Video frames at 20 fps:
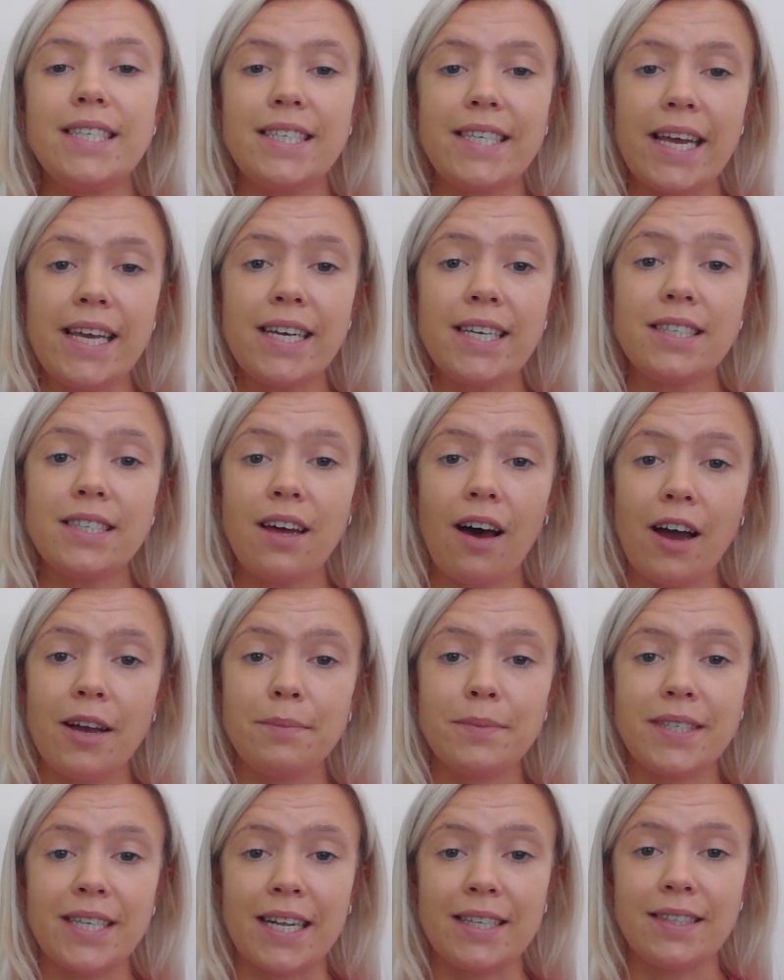Date and
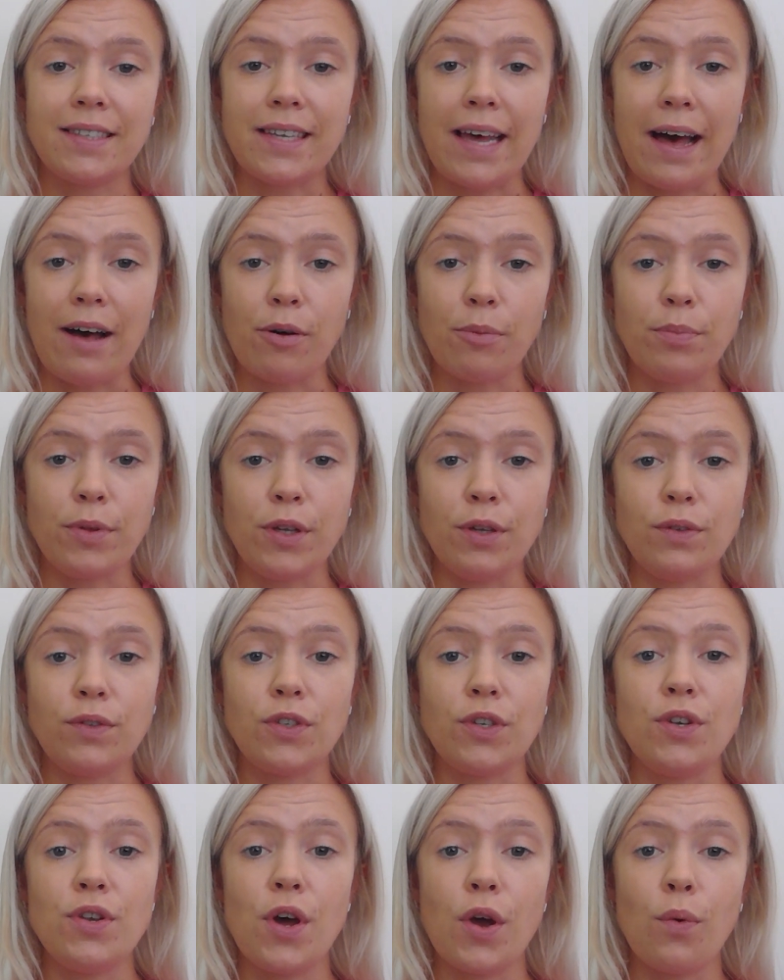timestamps help you
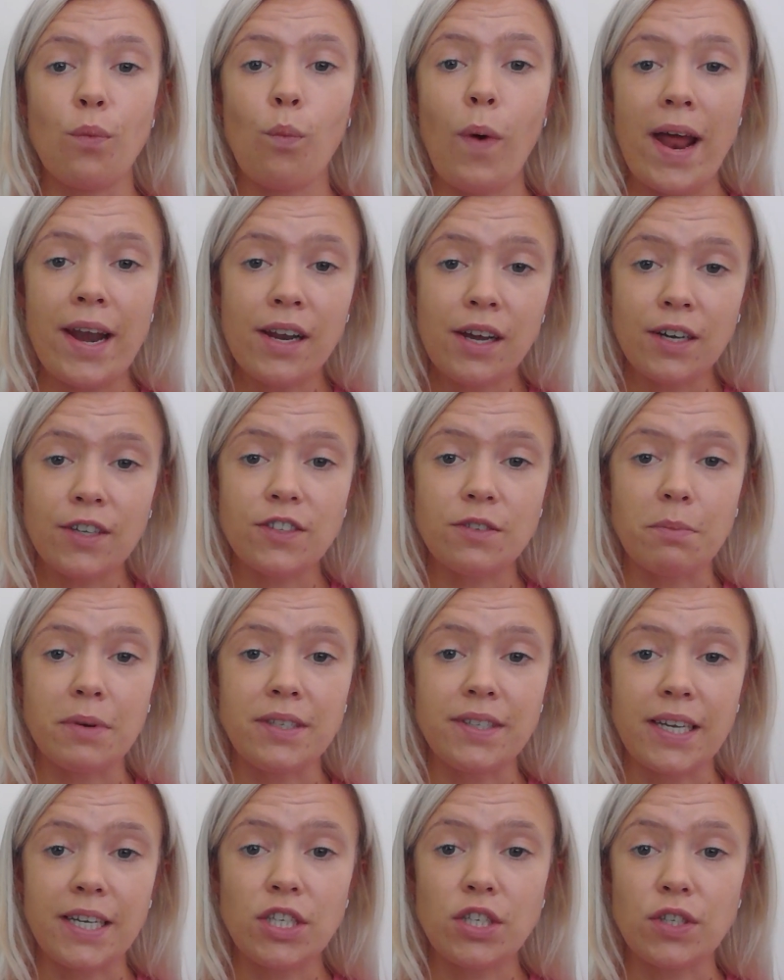to know when
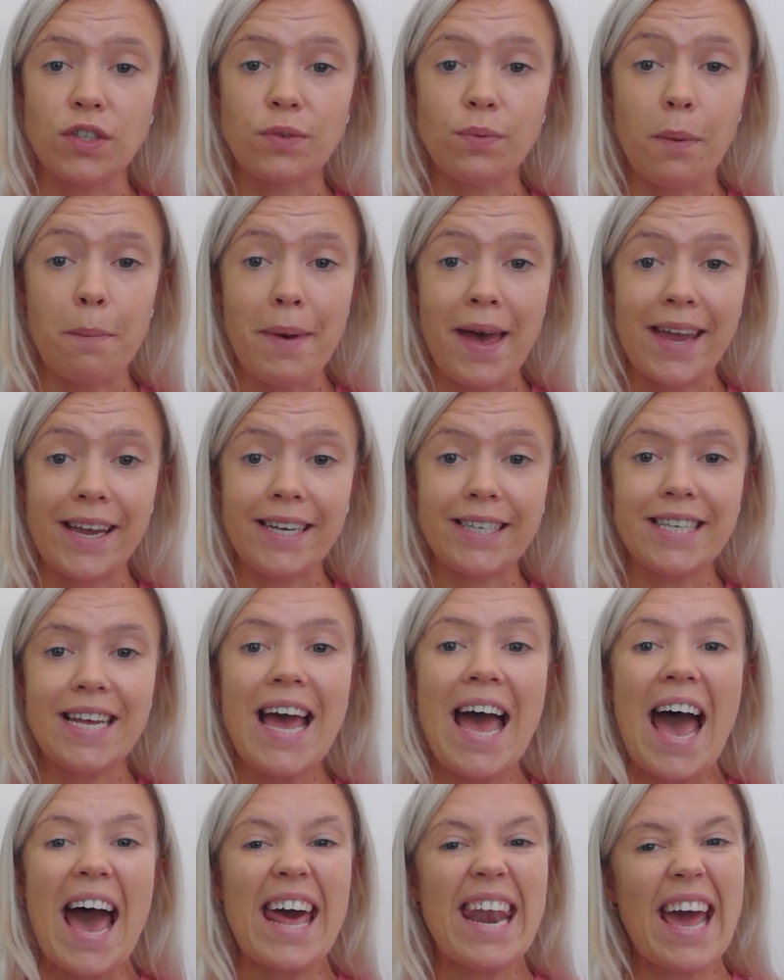customizations were made,
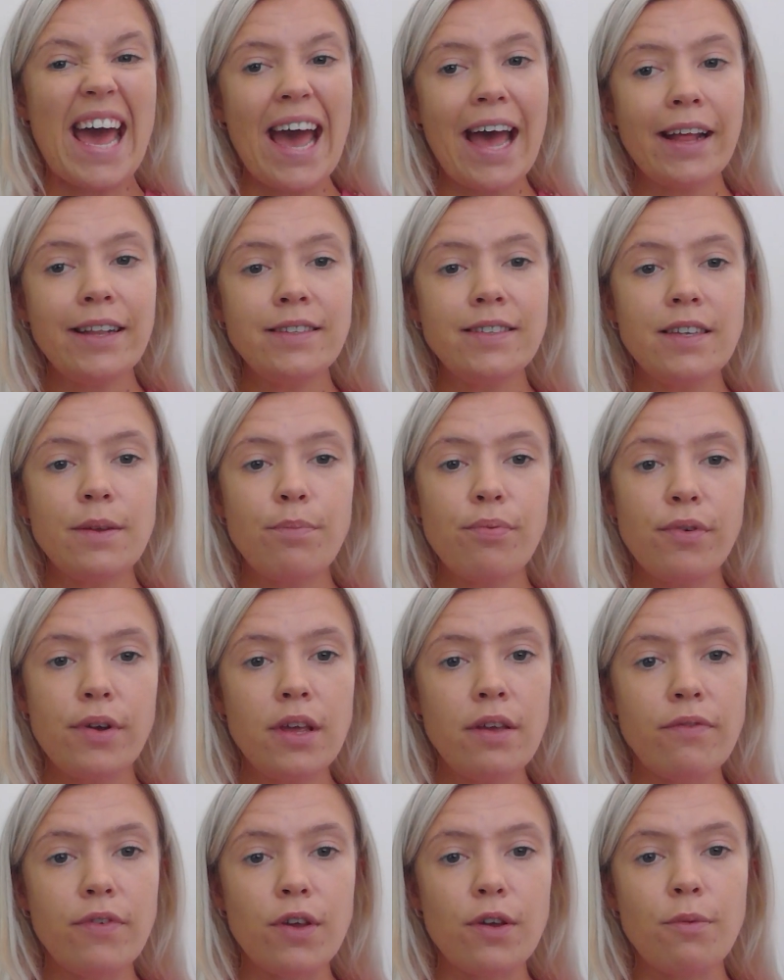and a handy
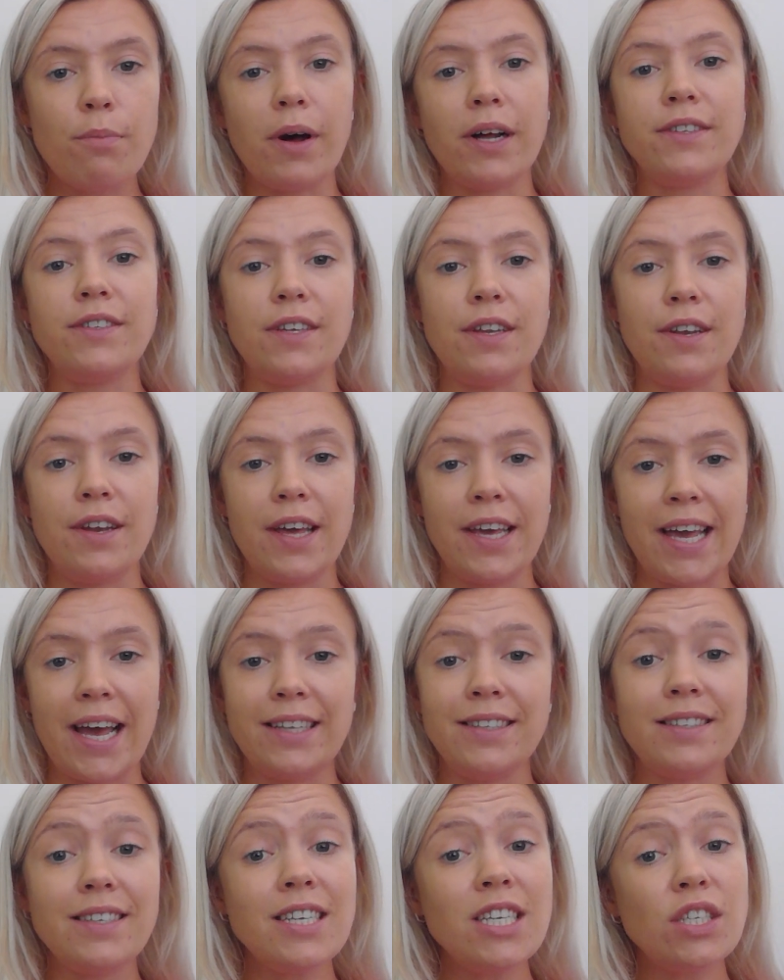preview button
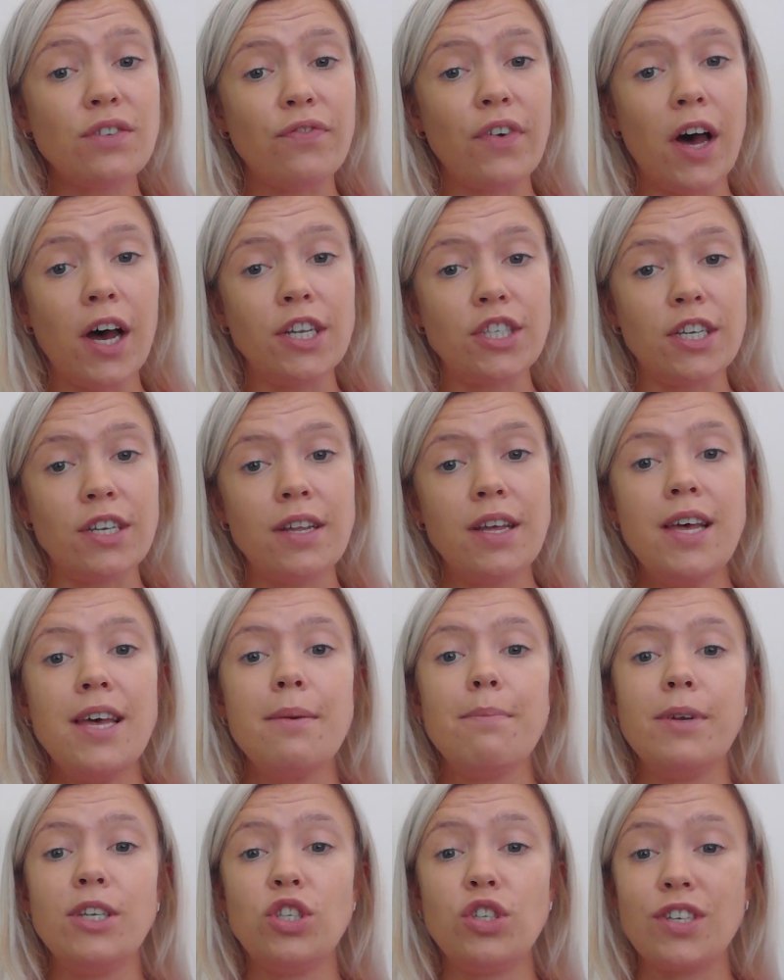against each version
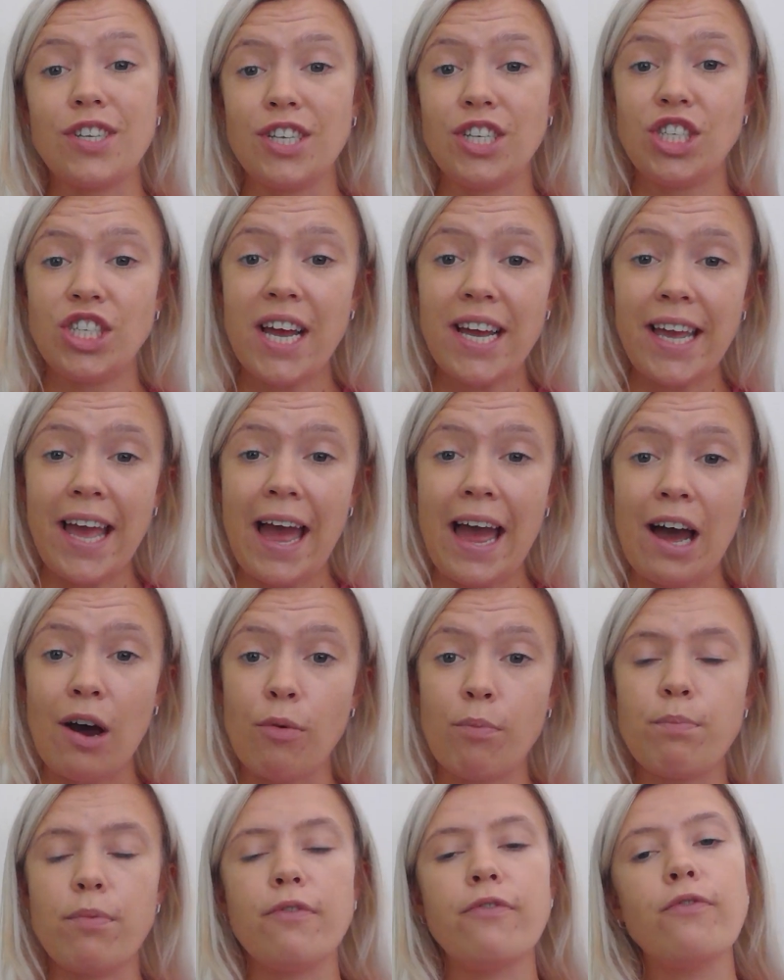means you can check it
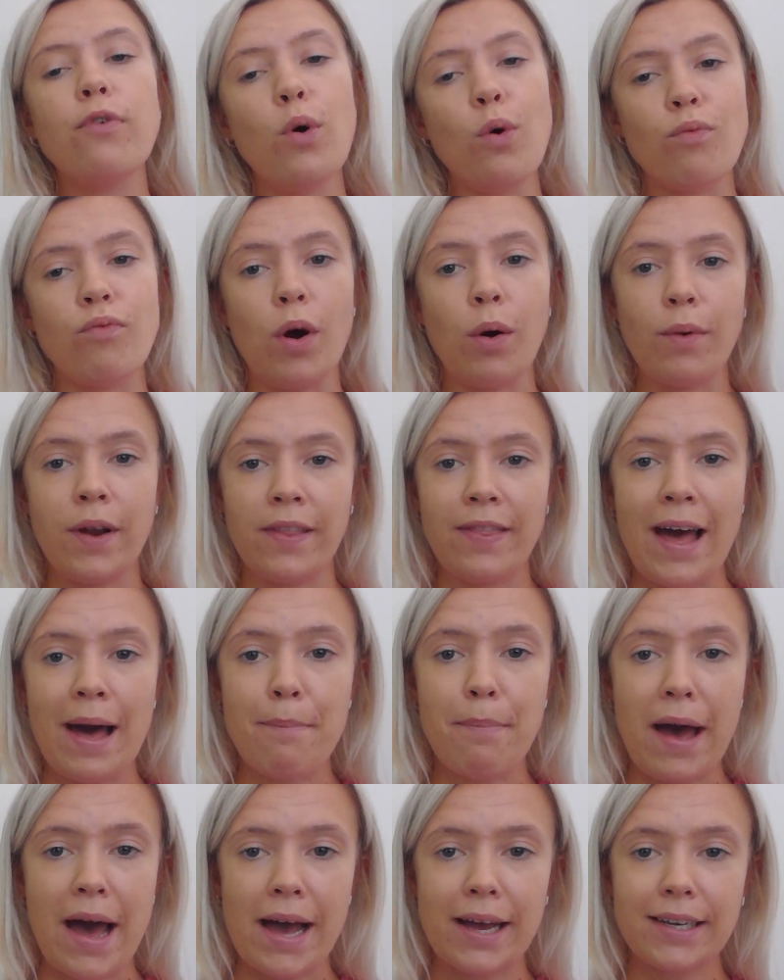out before rolling
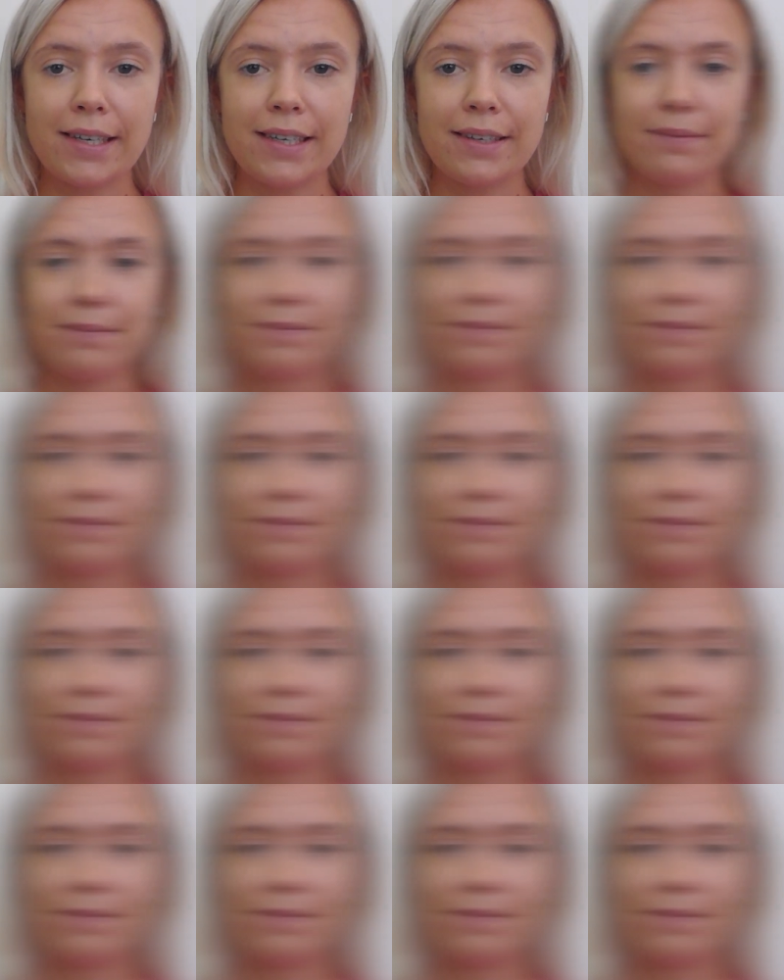that back.